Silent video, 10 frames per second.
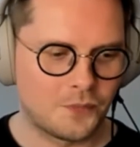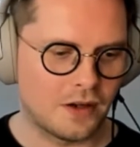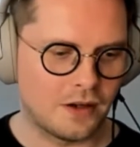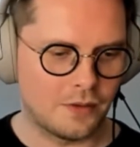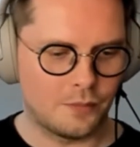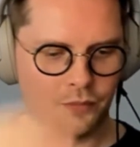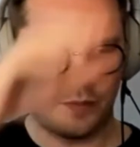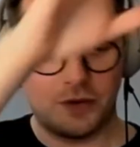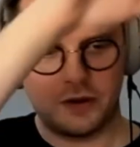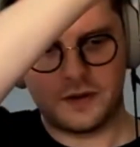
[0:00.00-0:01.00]
We
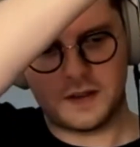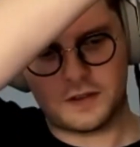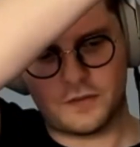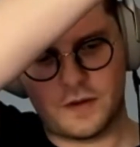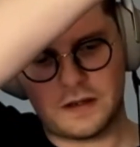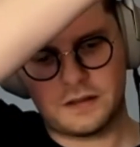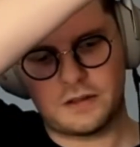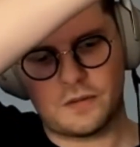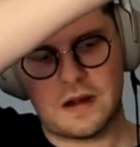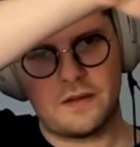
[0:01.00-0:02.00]
built this
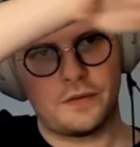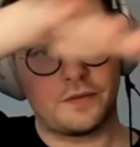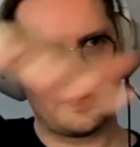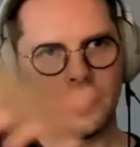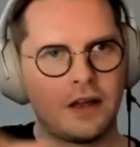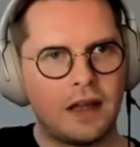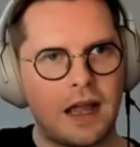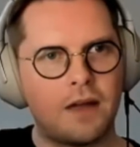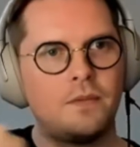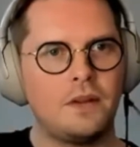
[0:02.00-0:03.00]
directed graph of
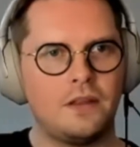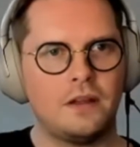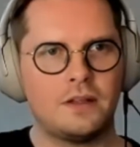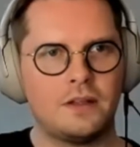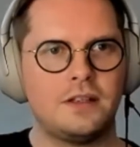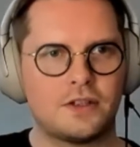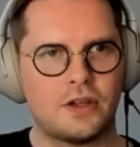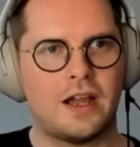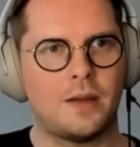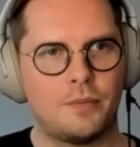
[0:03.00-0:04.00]
everything that needs to
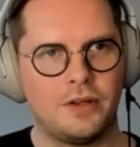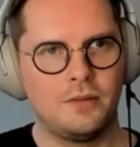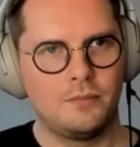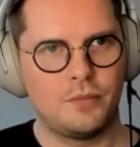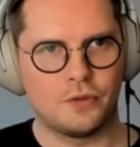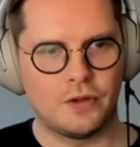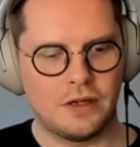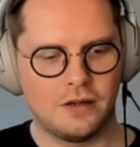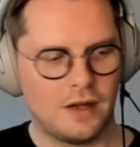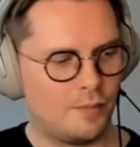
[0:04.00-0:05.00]
happen
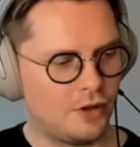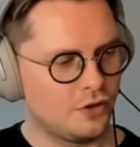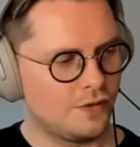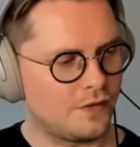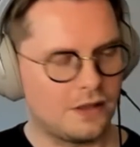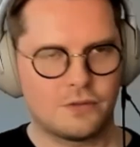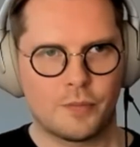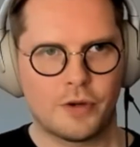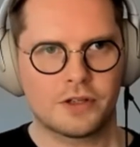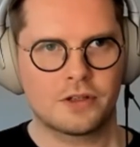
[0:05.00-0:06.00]
between a bunch of Git
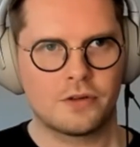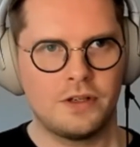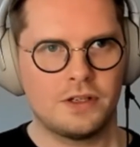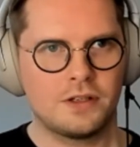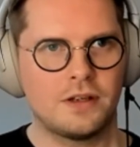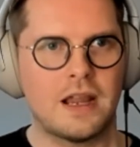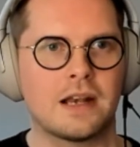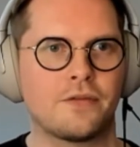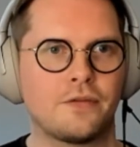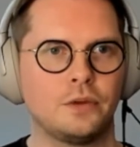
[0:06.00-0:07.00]
repositories and
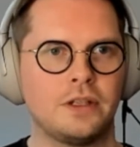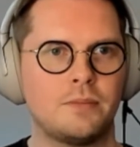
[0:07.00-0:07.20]
a fully